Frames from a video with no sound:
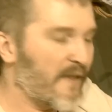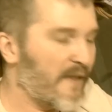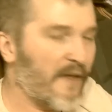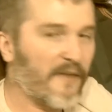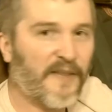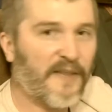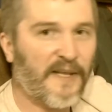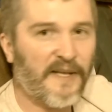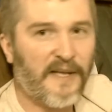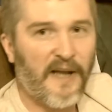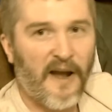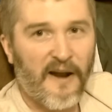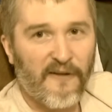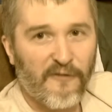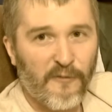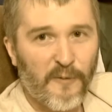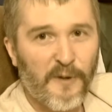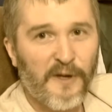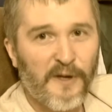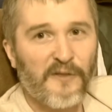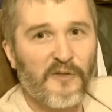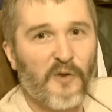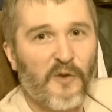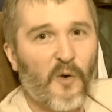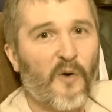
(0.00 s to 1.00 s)
that the
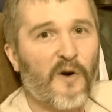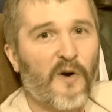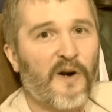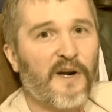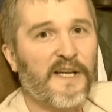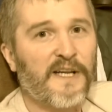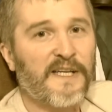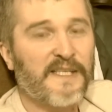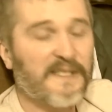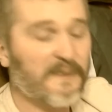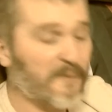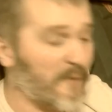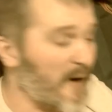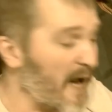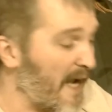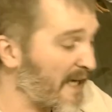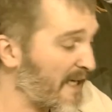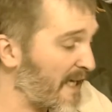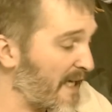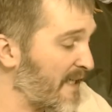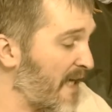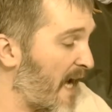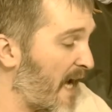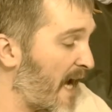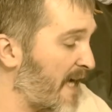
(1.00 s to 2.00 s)
government authorities
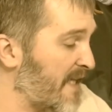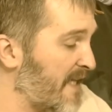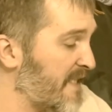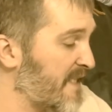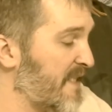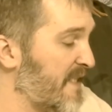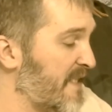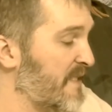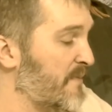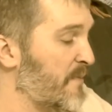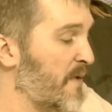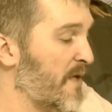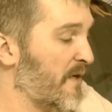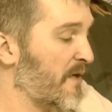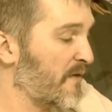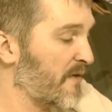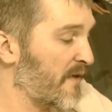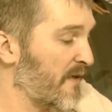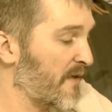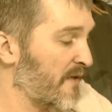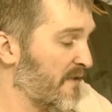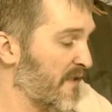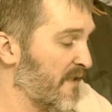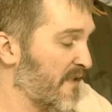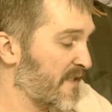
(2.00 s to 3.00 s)
recognized these
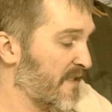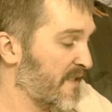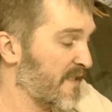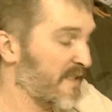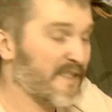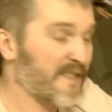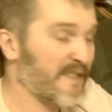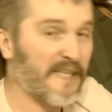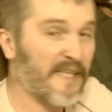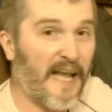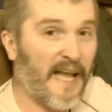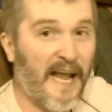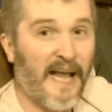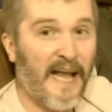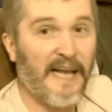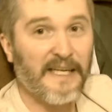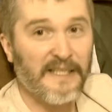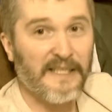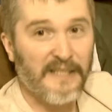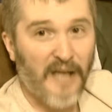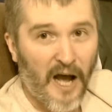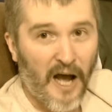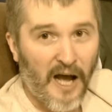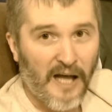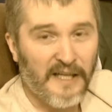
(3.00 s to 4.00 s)
mental illnesses and
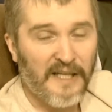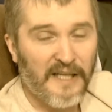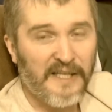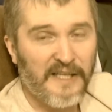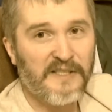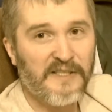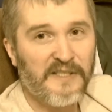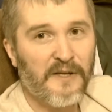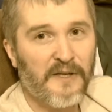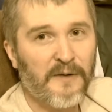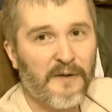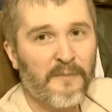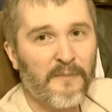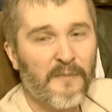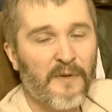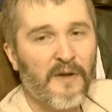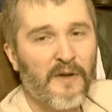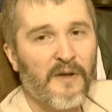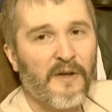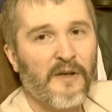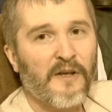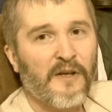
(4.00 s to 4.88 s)
acknowledged them.